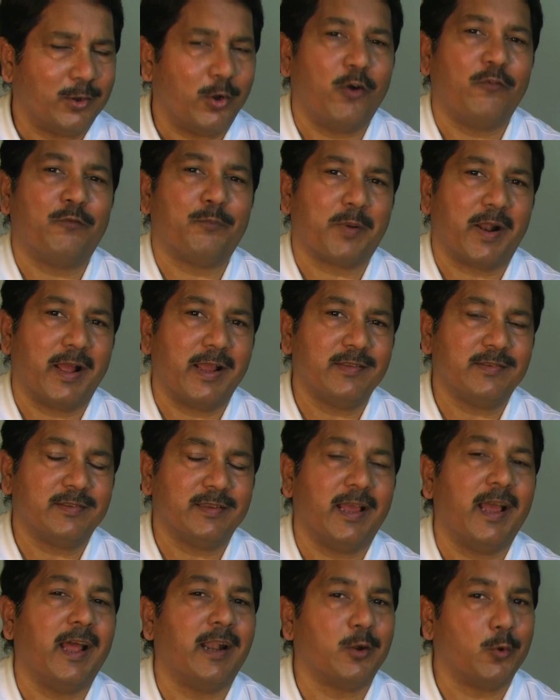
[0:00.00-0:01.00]
of
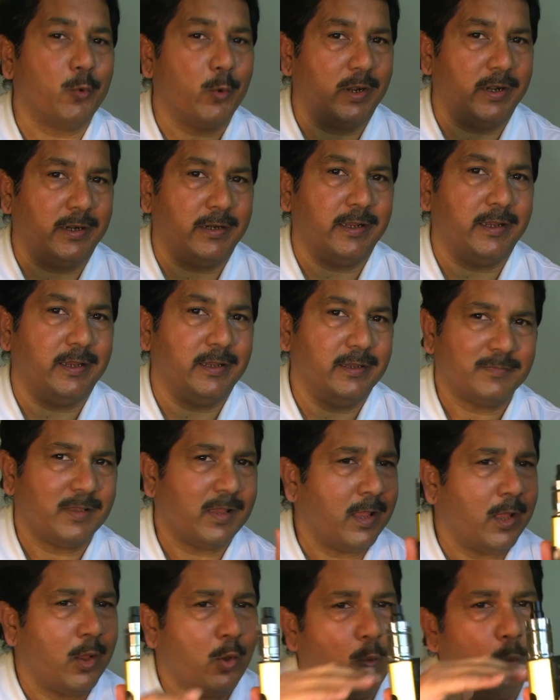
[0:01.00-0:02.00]
price and quality.
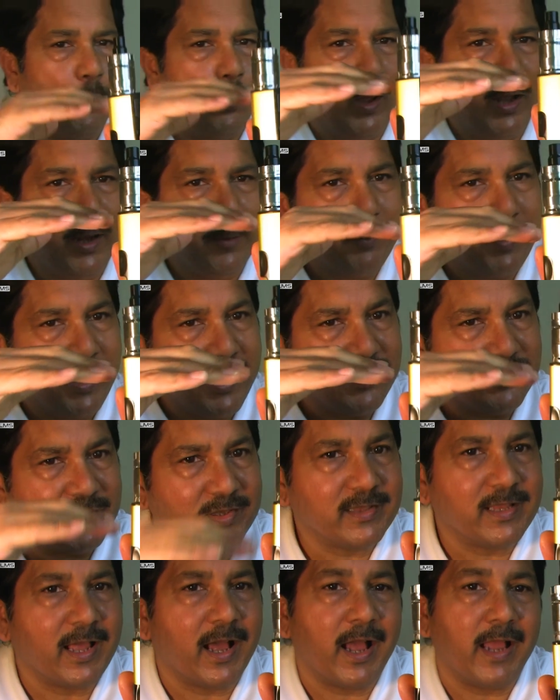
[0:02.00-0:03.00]
Well placed
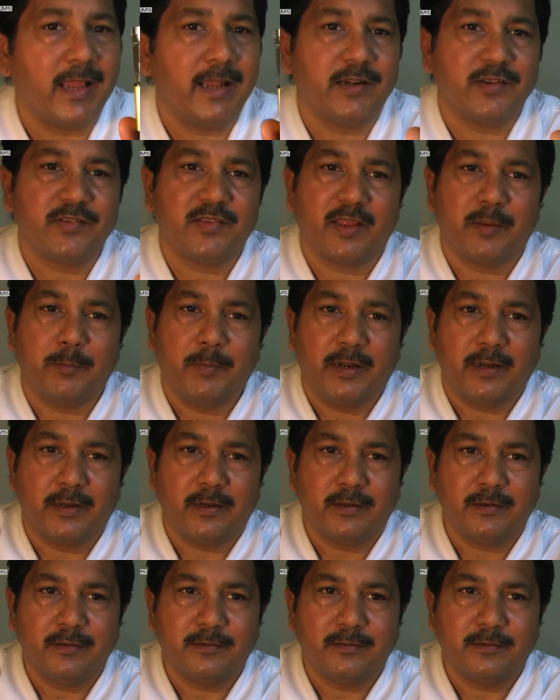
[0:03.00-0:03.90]
in the high-end segment.